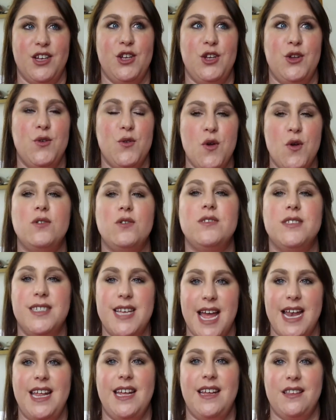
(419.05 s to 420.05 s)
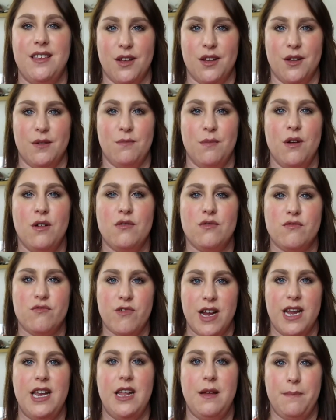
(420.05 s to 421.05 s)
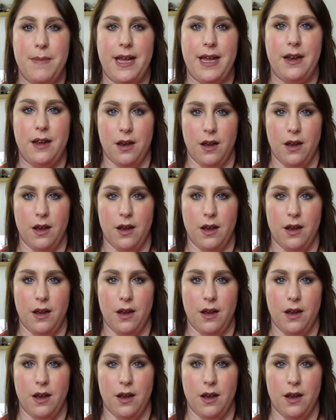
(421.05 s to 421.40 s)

You're not telling them really big